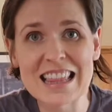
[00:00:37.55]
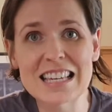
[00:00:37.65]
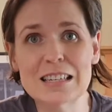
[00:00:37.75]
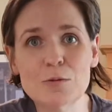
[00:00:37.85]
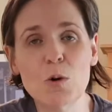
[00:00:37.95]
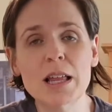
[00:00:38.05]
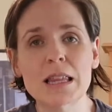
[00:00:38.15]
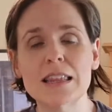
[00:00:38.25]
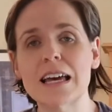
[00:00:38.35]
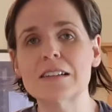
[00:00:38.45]
This is
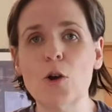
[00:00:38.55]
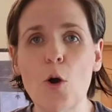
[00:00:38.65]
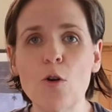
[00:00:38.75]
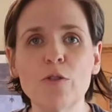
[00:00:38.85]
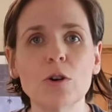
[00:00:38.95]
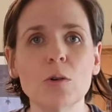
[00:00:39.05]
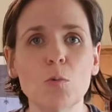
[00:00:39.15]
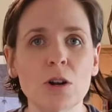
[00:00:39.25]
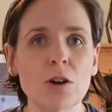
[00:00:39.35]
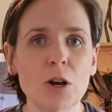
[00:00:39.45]
one that is over
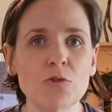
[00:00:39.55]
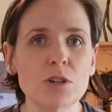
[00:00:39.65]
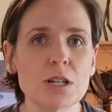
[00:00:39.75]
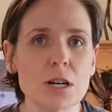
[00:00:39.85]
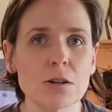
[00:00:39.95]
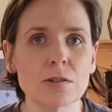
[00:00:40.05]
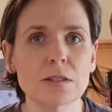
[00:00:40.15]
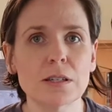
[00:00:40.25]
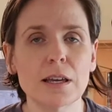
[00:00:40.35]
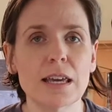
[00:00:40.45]
100
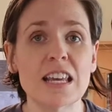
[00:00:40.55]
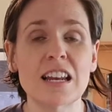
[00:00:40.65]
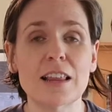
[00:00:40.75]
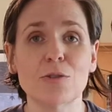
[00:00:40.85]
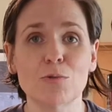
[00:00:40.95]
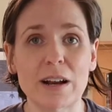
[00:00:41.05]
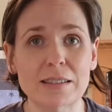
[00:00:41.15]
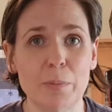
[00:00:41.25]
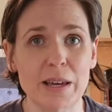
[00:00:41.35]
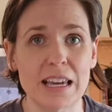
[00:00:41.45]
years in the
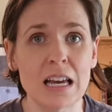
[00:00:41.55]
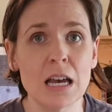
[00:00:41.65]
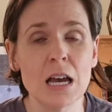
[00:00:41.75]
recipe.